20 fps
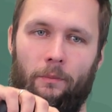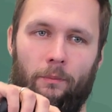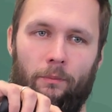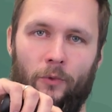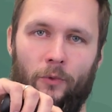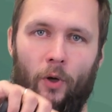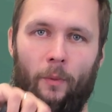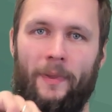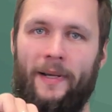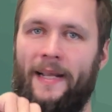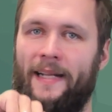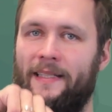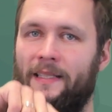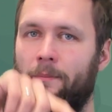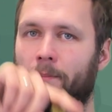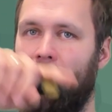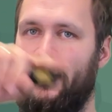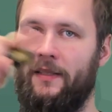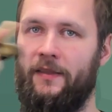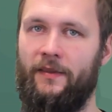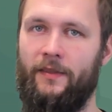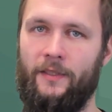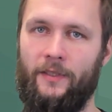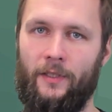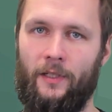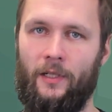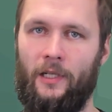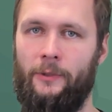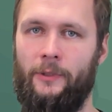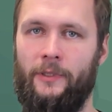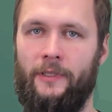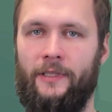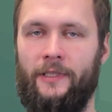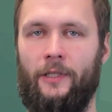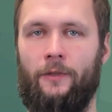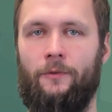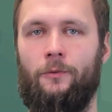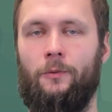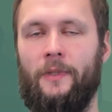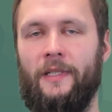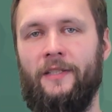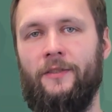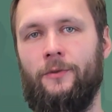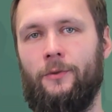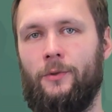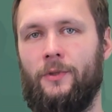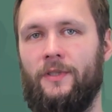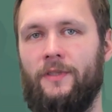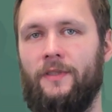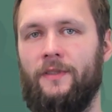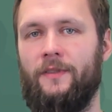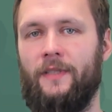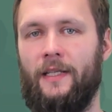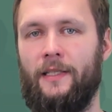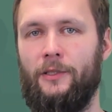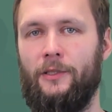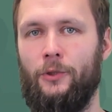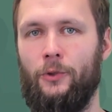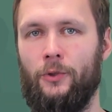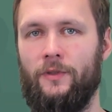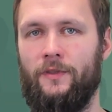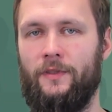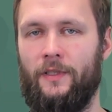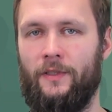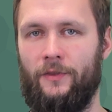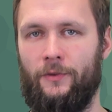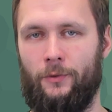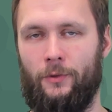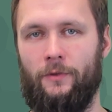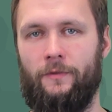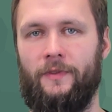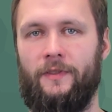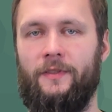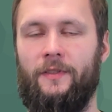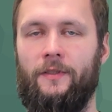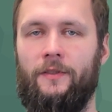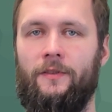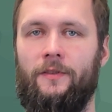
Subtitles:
dominated by circularity of resources and goods and services.